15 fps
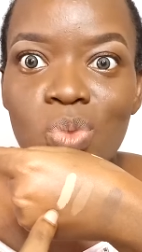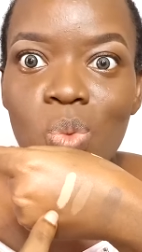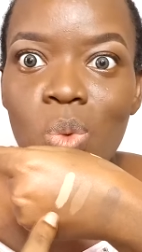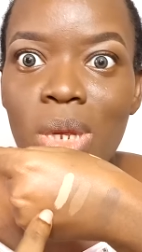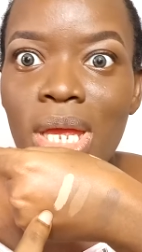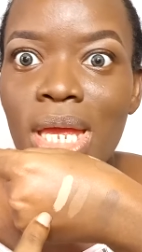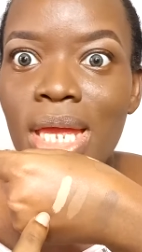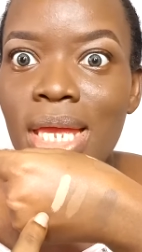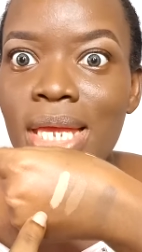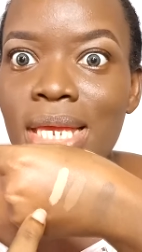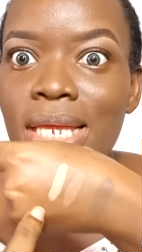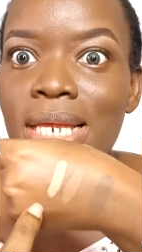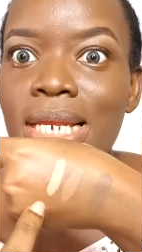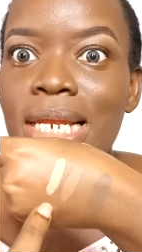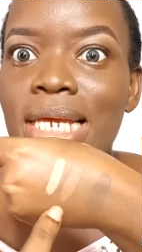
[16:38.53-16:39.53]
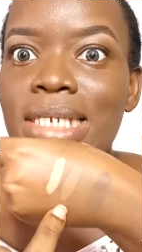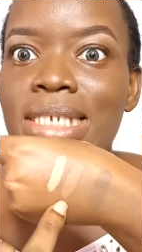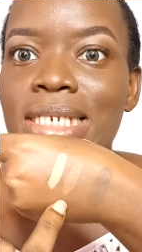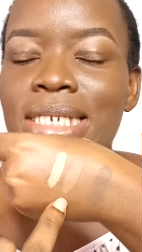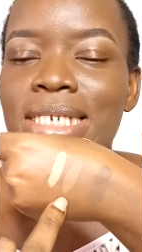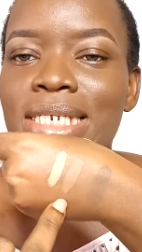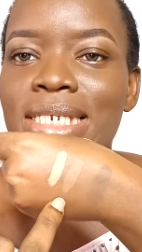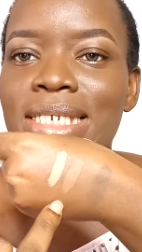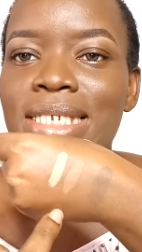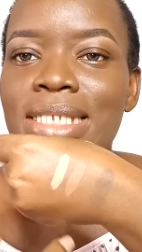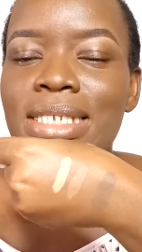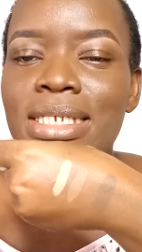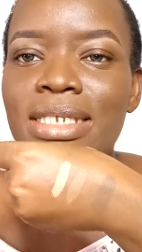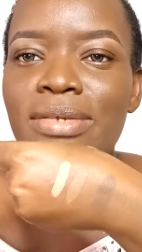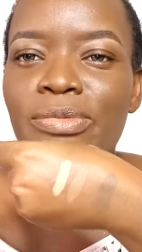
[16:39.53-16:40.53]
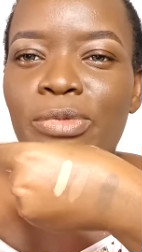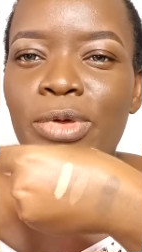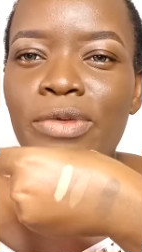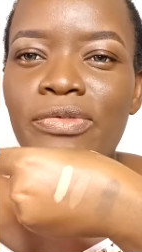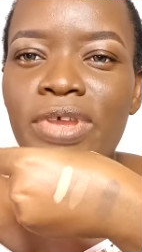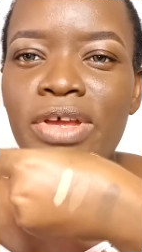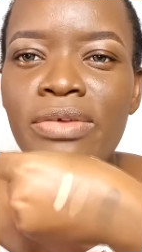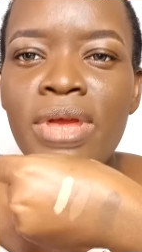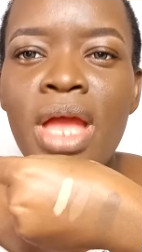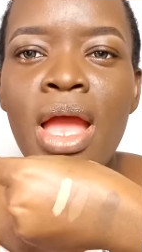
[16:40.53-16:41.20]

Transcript: way lighter than the C13.5,